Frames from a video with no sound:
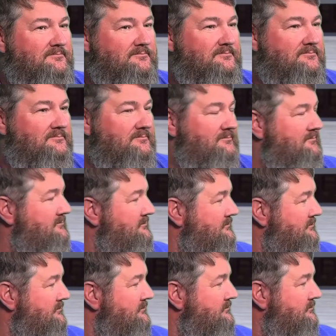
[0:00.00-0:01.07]

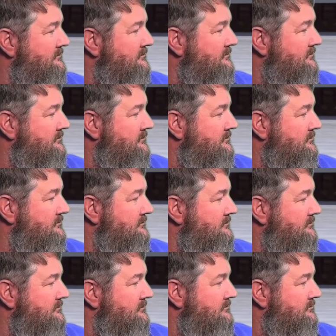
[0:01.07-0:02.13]

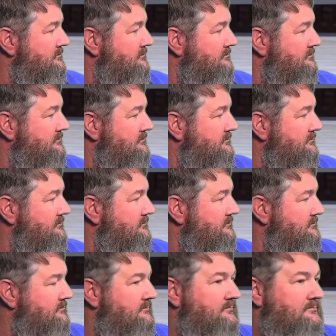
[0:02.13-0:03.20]

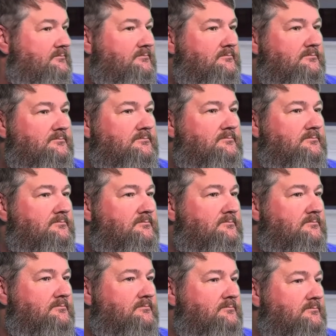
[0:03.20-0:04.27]

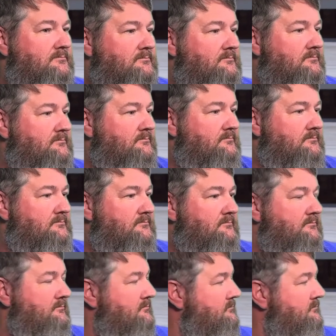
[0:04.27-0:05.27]
This person isn't speaking.